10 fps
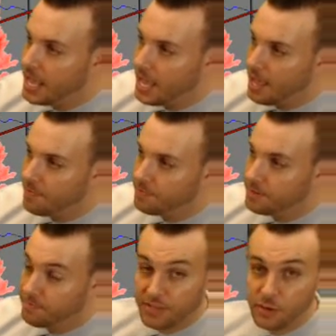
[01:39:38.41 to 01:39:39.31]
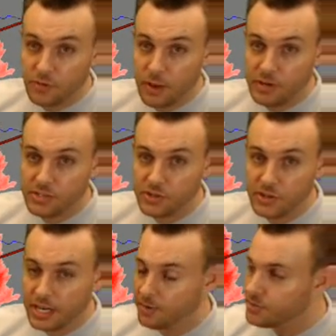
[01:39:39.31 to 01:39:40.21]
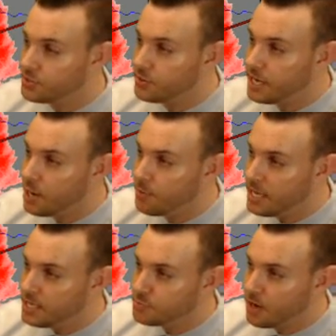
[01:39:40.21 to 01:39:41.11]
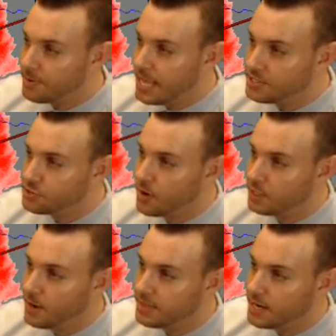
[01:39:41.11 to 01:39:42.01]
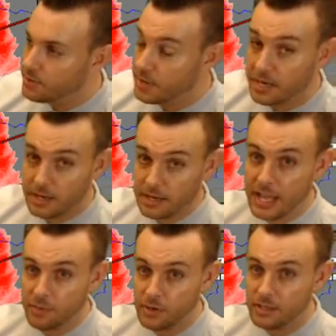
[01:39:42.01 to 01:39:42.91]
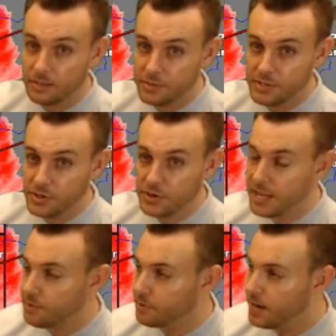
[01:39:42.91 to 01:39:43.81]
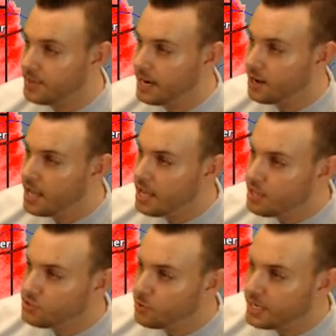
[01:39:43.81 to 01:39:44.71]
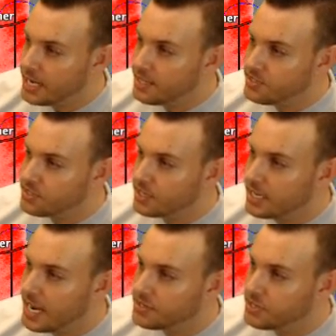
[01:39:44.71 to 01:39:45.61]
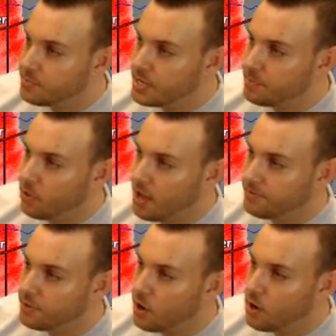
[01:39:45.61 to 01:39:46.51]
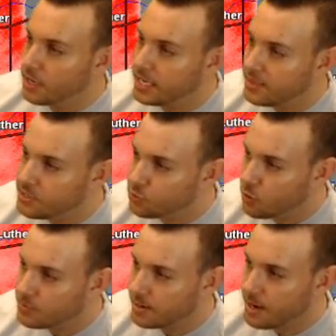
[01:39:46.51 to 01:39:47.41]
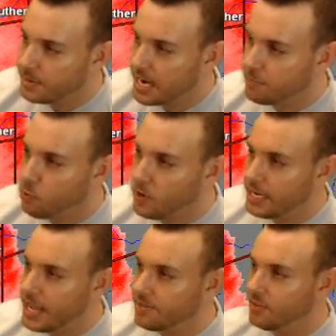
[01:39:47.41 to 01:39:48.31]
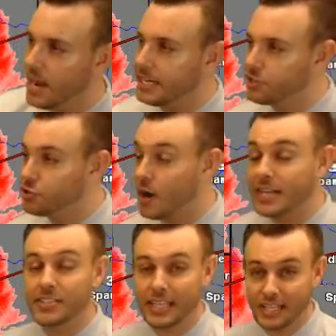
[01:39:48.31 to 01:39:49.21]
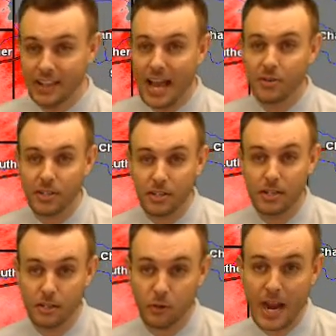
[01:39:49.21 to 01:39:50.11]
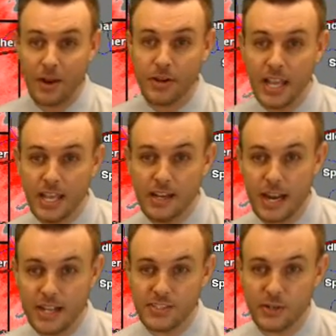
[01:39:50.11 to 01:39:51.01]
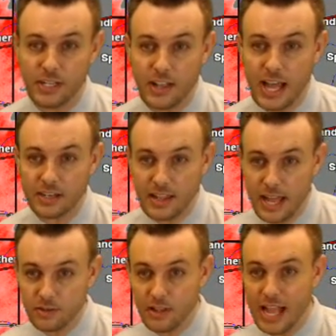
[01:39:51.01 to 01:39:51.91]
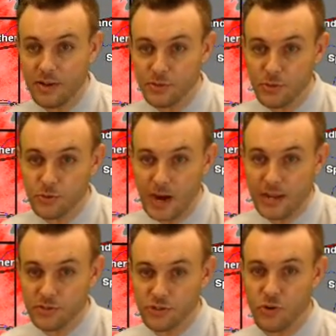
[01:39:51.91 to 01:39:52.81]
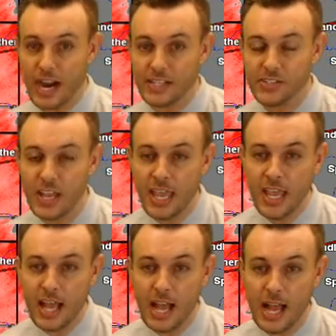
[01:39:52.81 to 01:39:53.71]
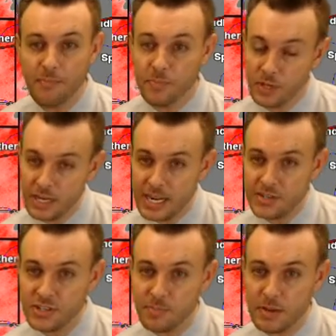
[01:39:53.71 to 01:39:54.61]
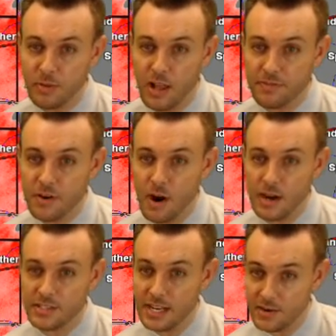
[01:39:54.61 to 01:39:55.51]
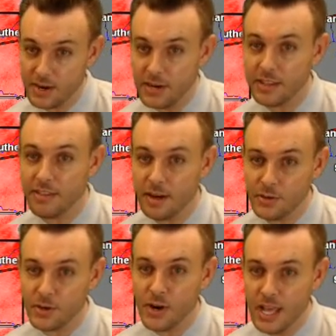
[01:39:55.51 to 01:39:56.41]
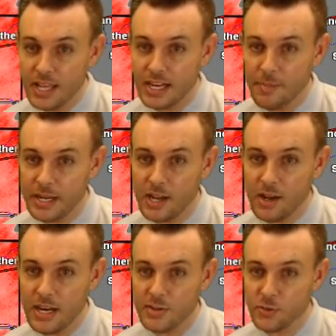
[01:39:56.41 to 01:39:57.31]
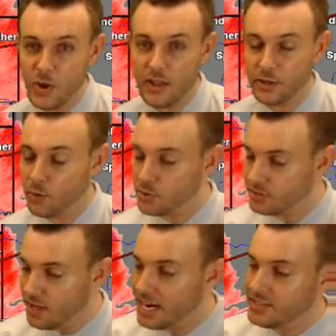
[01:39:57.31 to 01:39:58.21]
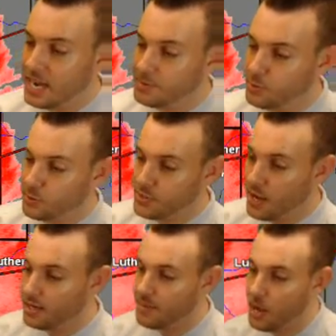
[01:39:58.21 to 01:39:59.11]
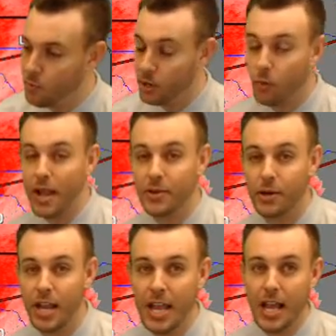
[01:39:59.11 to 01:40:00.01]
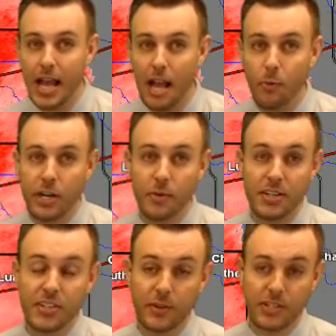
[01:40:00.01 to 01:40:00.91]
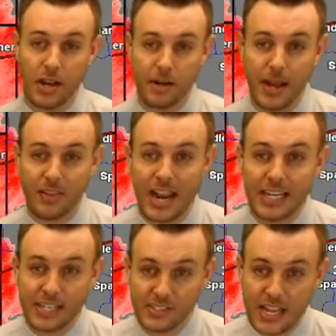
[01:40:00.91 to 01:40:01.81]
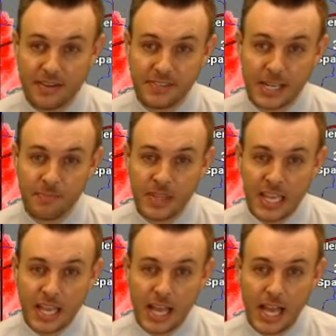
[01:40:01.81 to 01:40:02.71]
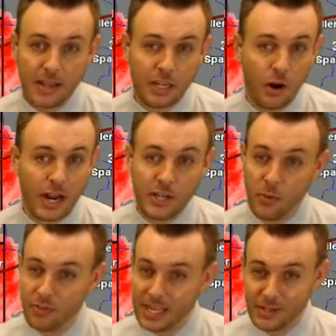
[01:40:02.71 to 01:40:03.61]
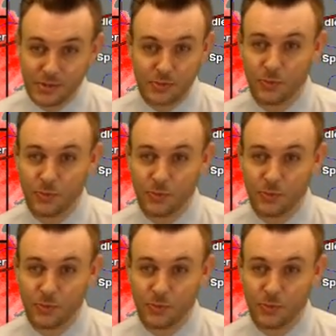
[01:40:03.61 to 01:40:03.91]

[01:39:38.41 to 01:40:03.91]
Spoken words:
The thunder that we just heard here in the studio, it's probably that strike right there. Another one, just heard another one right there. So again, this is going to catch some people off guard. Again, these storms, I'm kind of pointing out the lightning strikes. Again, cloud to ground, not necessarily cloud to cloud, cloud to ground strikes. Going to catch some people off guard as they're hearing thunder coming on in as well. And of course, a lot of times when we're talking about winter weather, we don't necessarily talk about lightning safety. I don't think there's